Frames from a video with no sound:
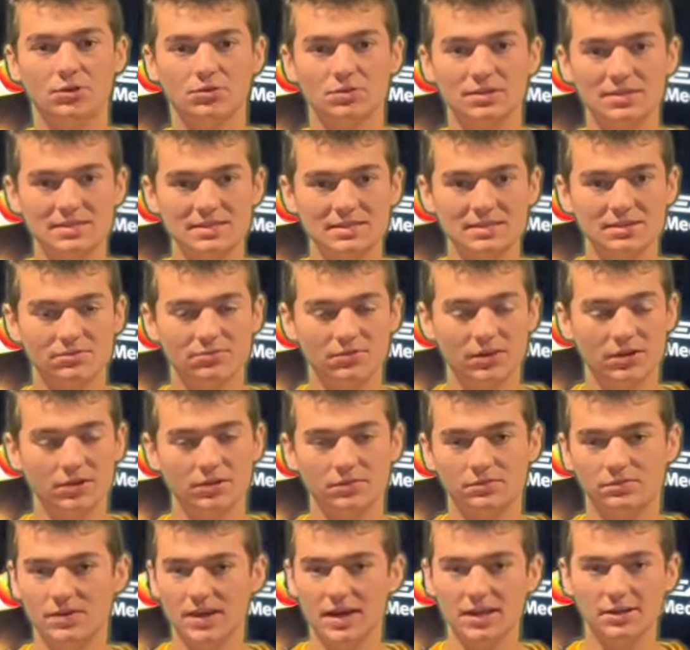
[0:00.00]
This is a
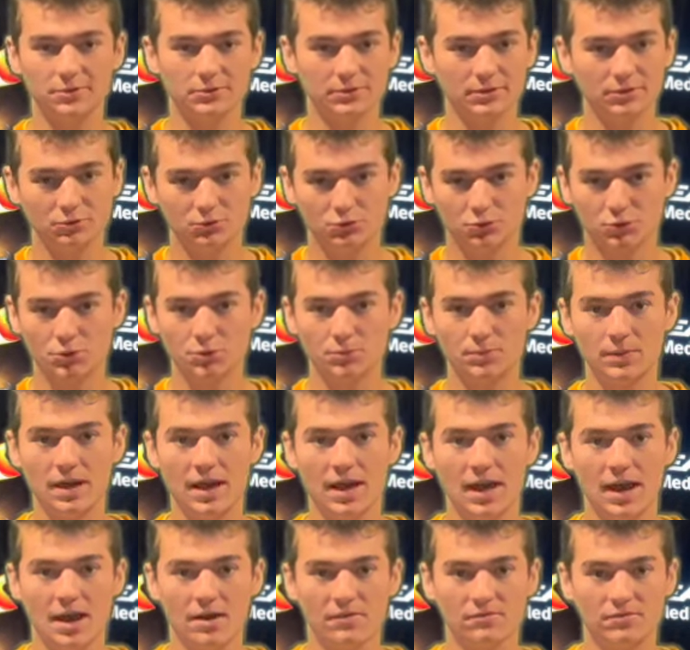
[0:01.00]
very veteran group,
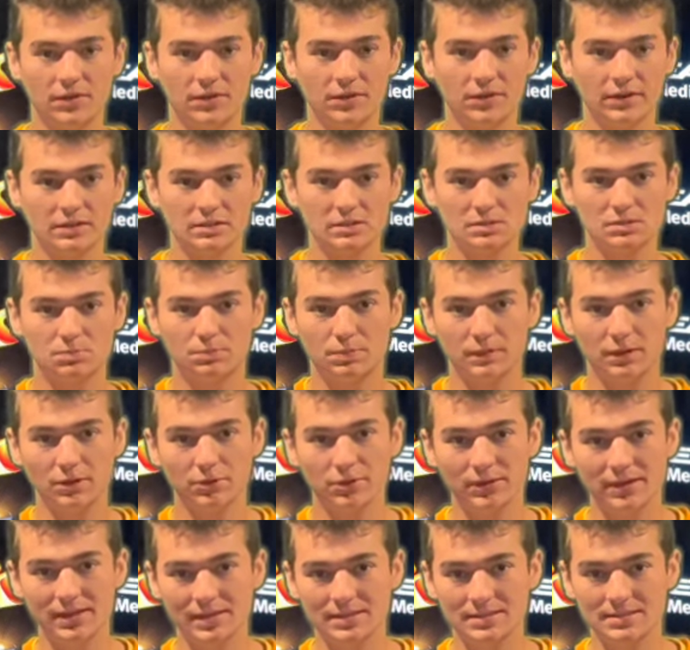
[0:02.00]
a very
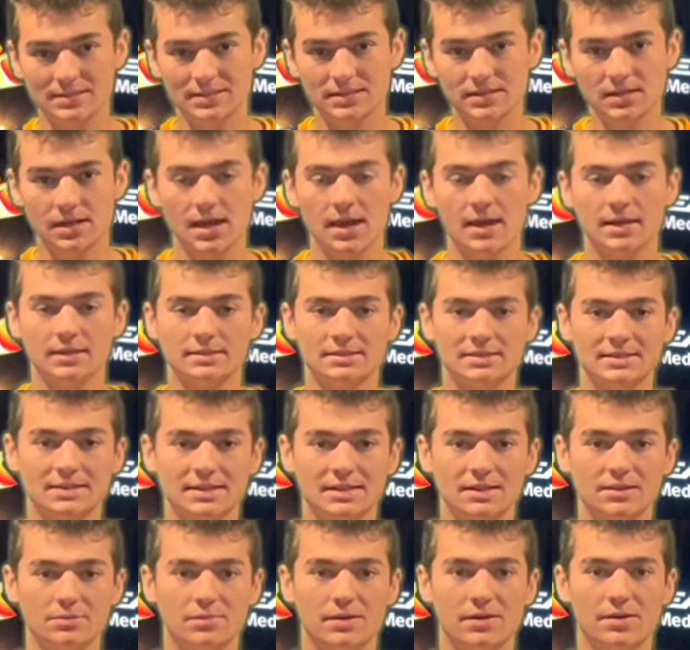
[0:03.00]
experienced
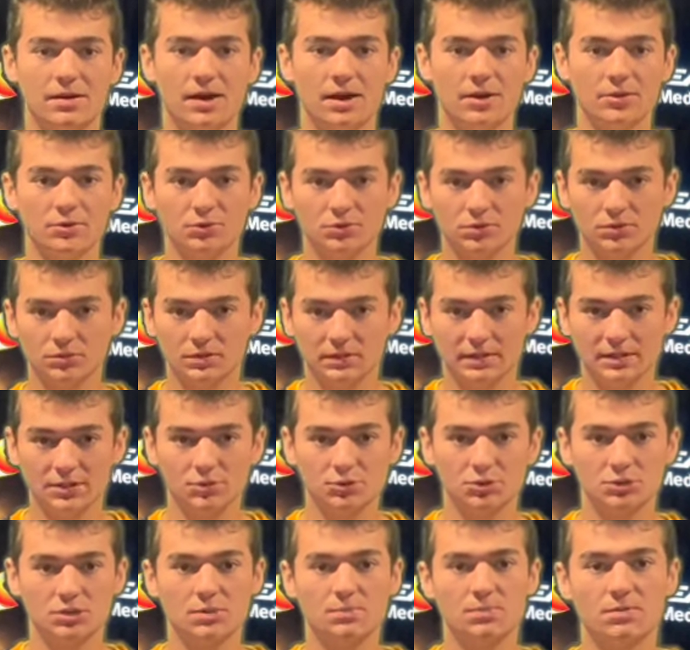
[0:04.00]
team under
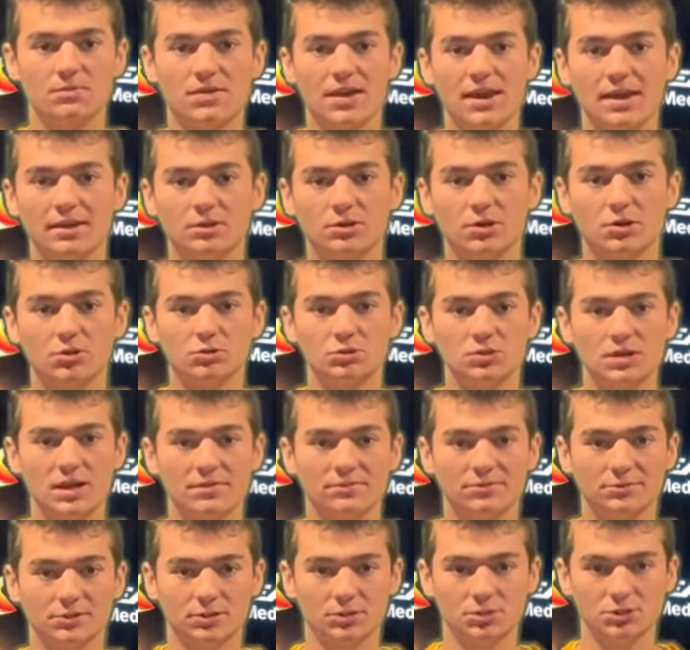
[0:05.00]
leadership of head coach
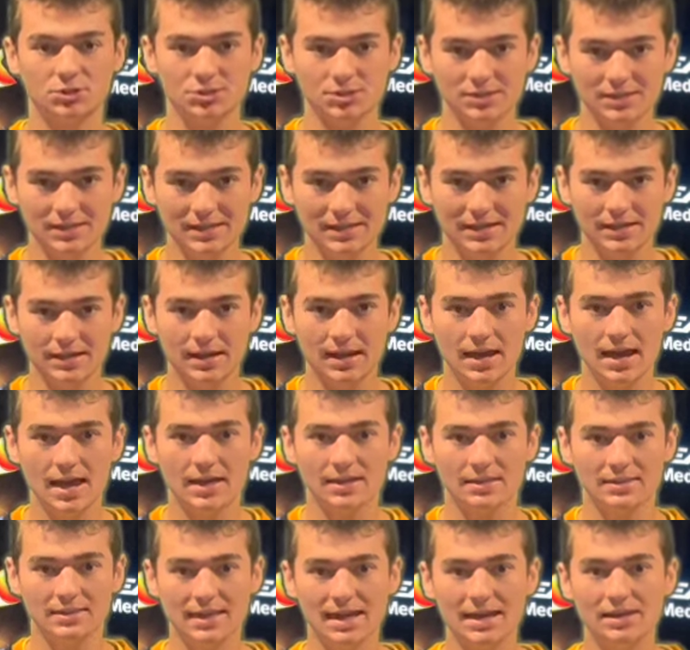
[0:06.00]
Everett Sheen.
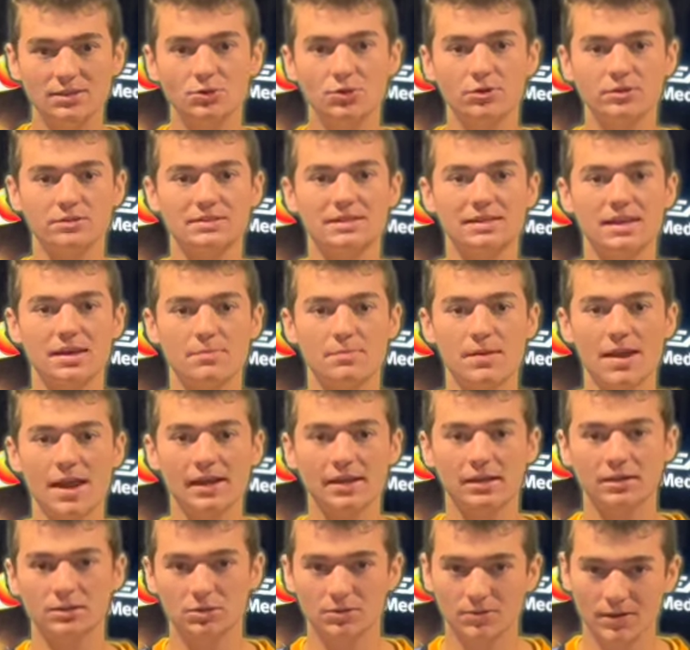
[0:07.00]
They look to get
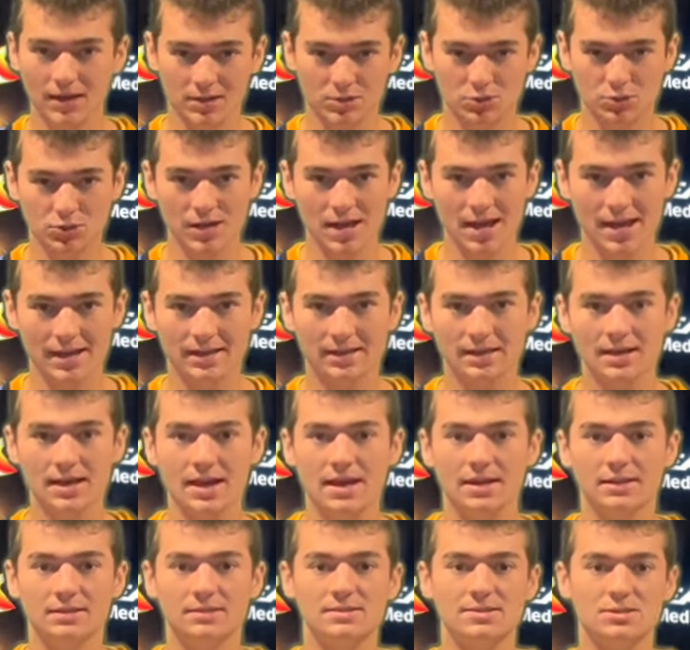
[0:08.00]
back on the right track
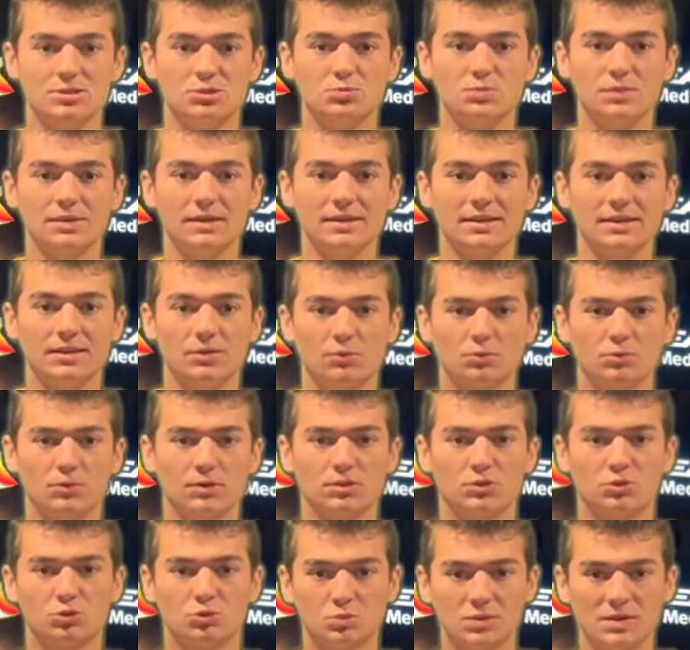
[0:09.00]
this week
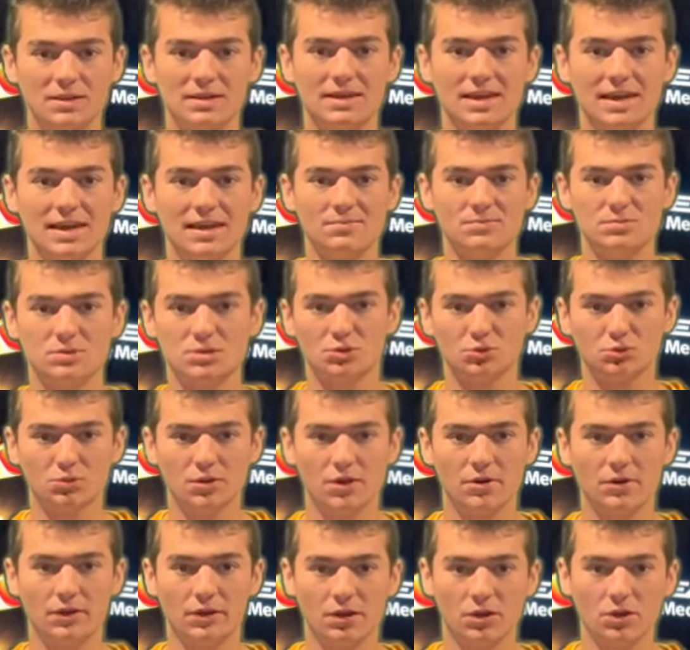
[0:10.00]
with 3 games in a
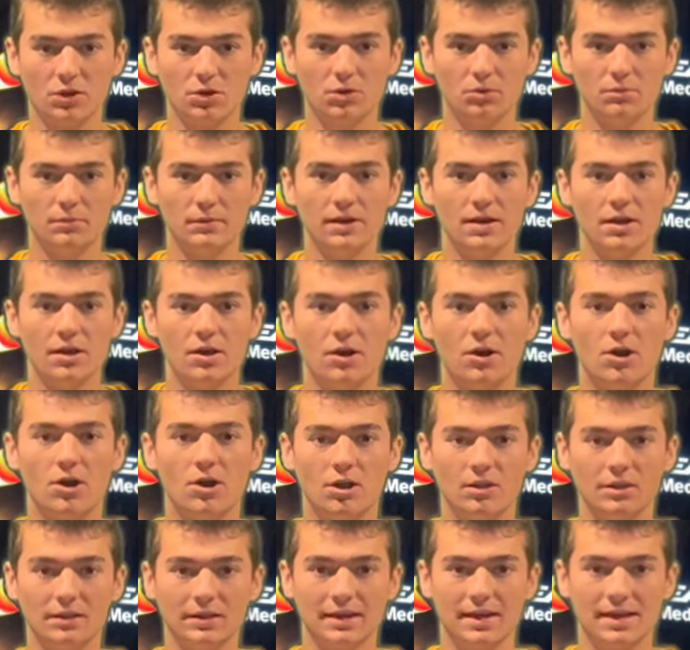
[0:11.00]
row at home,
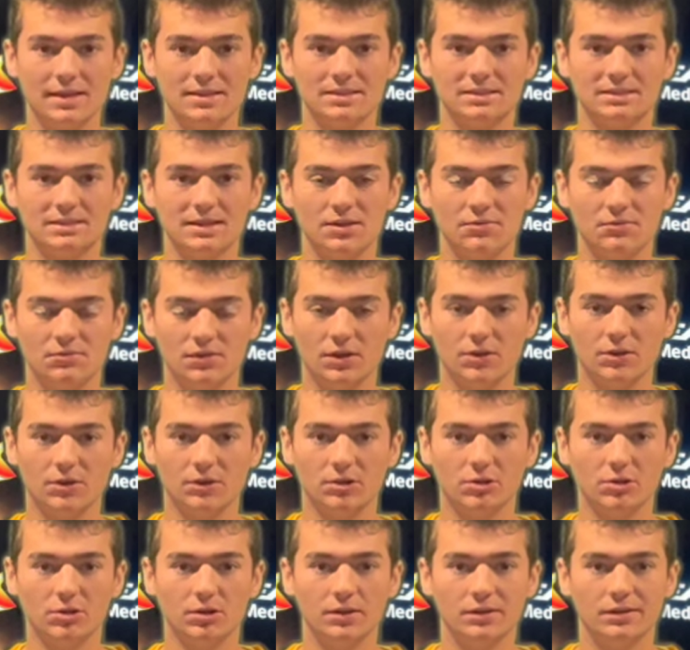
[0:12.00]
all against a very
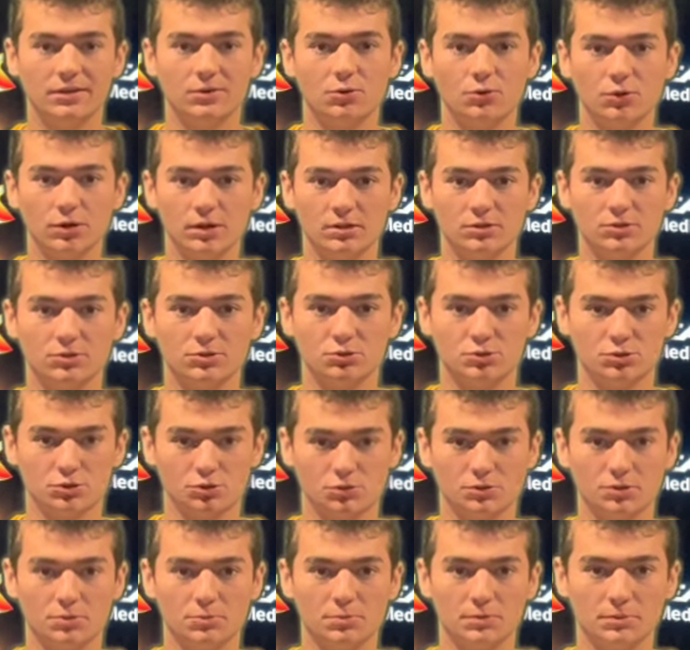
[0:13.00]
good Oilers
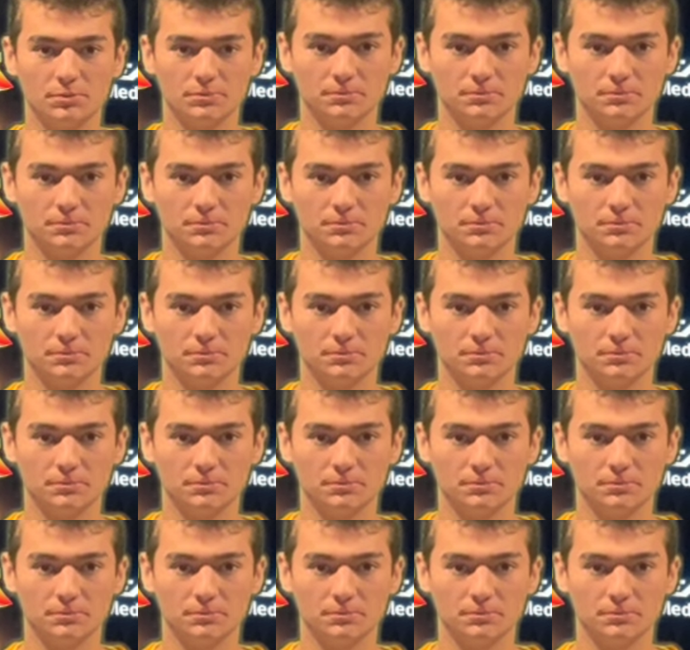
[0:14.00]
group.